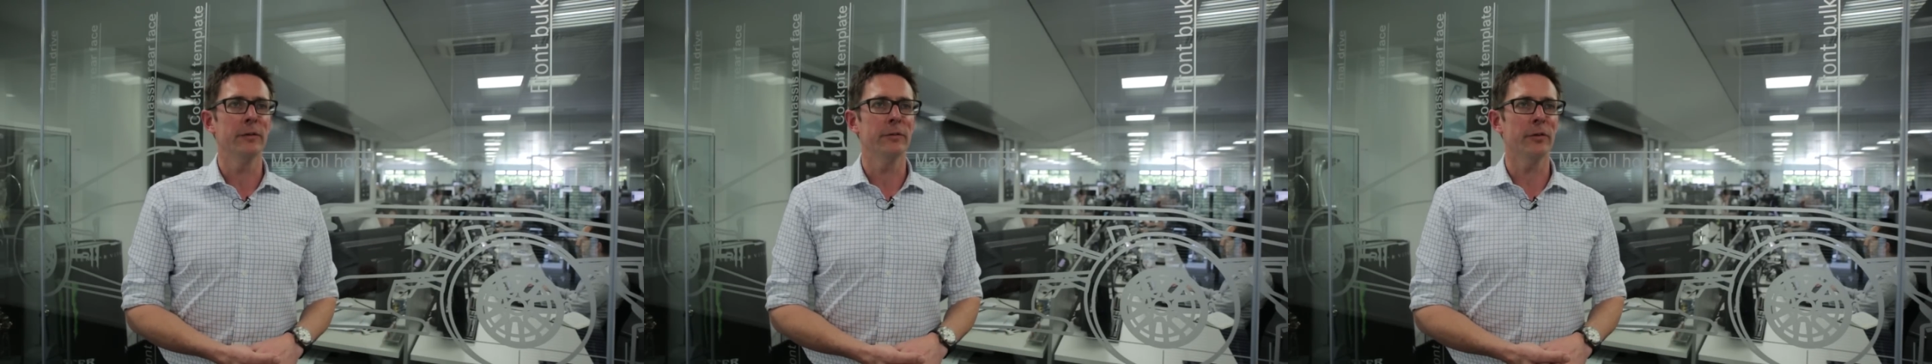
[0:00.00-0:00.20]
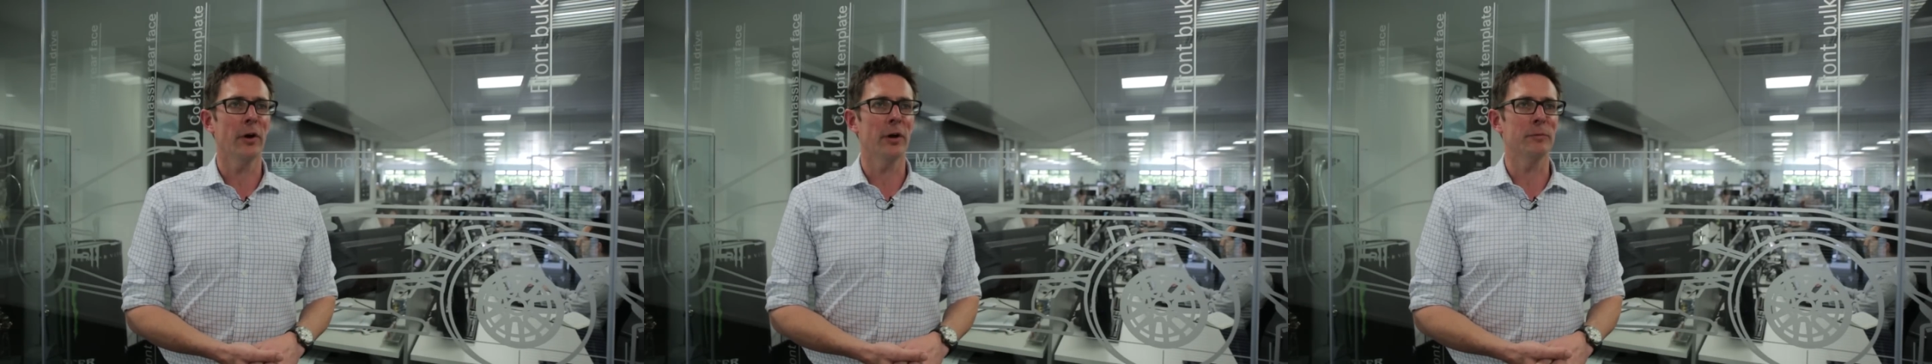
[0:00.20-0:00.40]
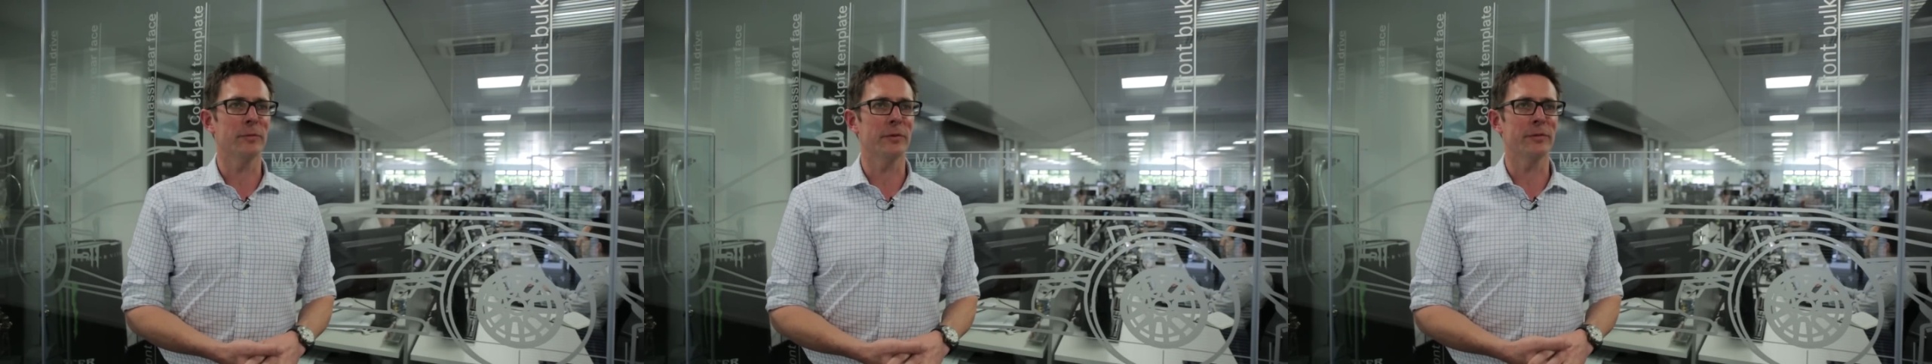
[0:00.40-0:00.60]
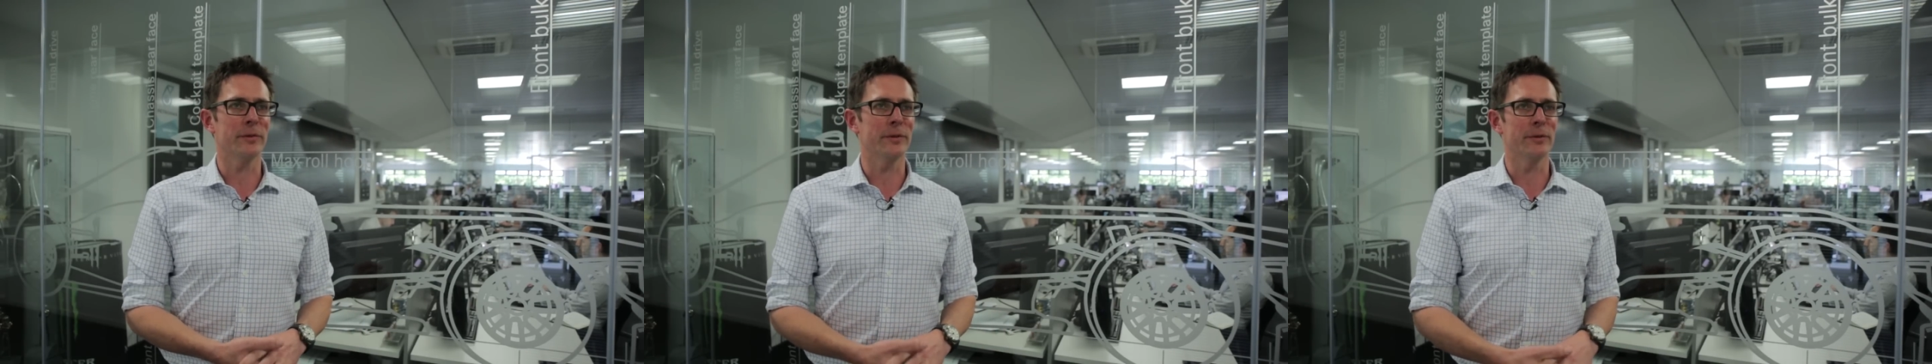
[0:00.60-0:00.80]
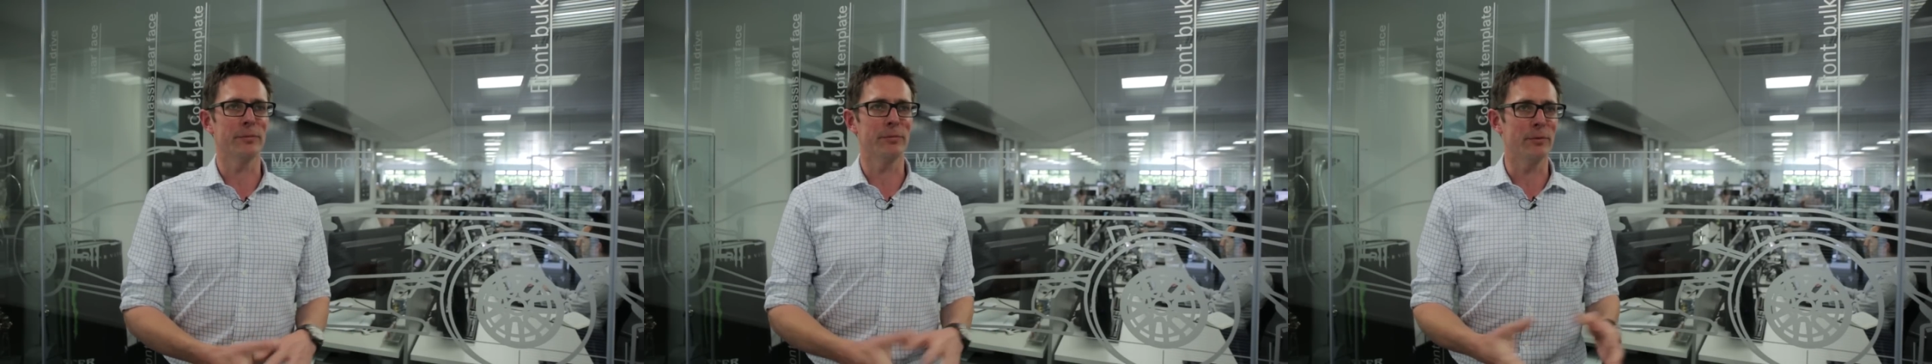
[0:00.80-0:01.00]
time to
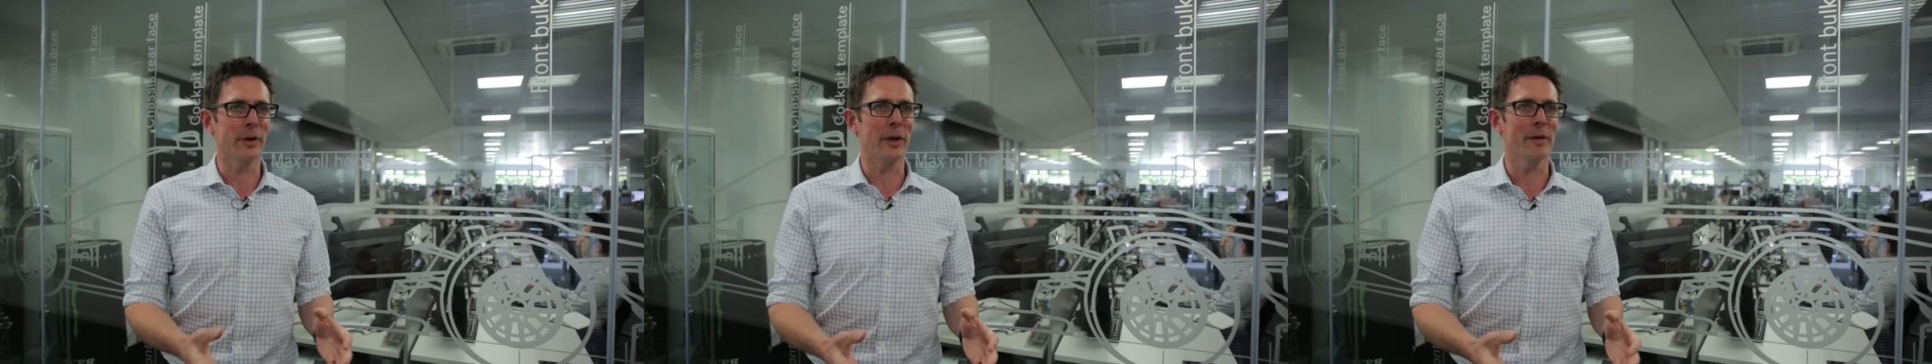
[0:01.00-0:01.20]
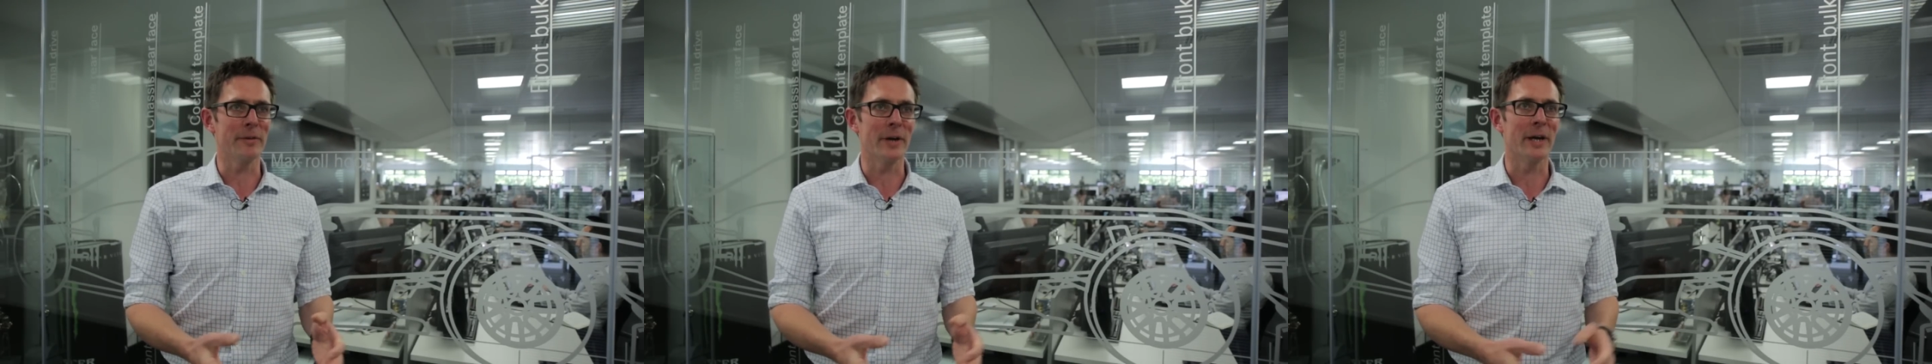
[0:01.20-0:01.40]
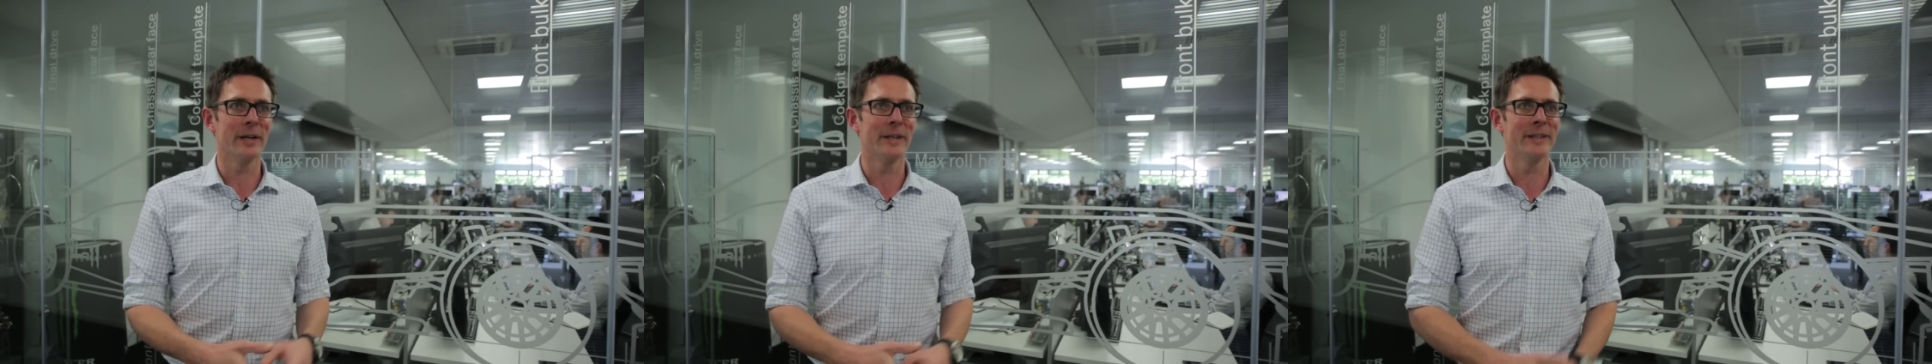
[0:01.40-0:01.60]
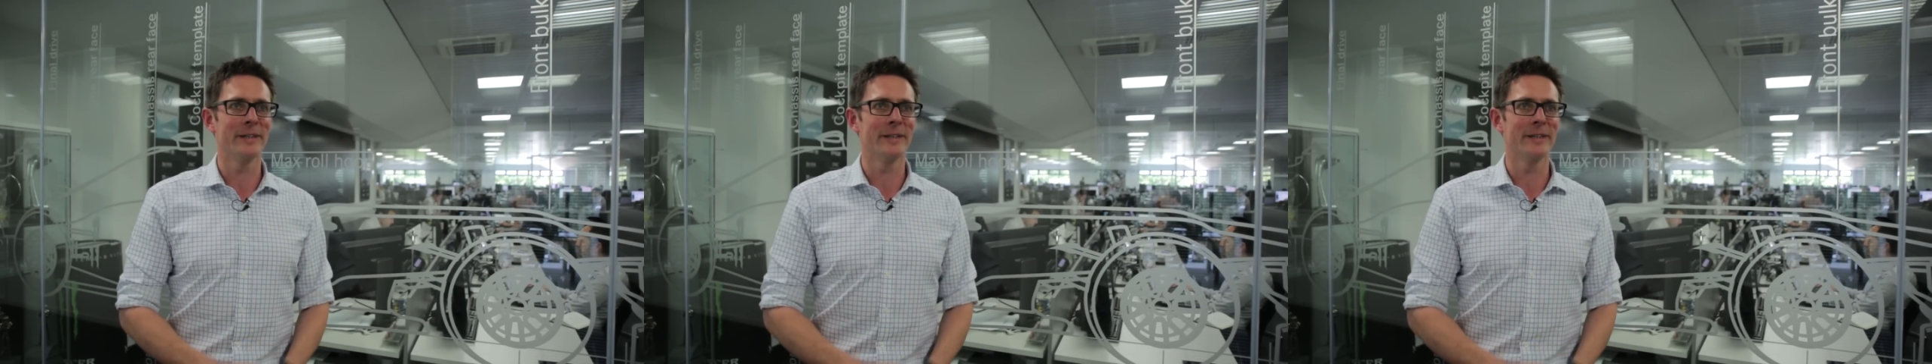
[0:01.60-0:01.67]
sort of recover.